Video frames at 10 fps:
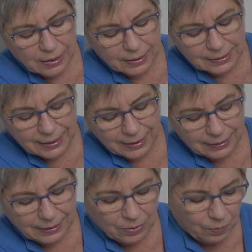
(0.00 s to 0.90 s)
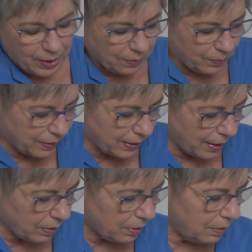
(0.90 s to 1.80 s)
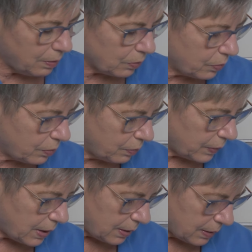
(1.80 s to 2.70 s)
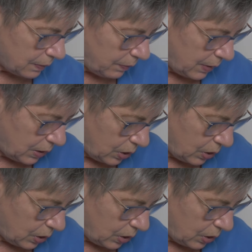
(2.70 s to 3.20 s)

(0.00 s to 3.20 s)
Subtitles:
You can see the little white one there. Oh, Green is really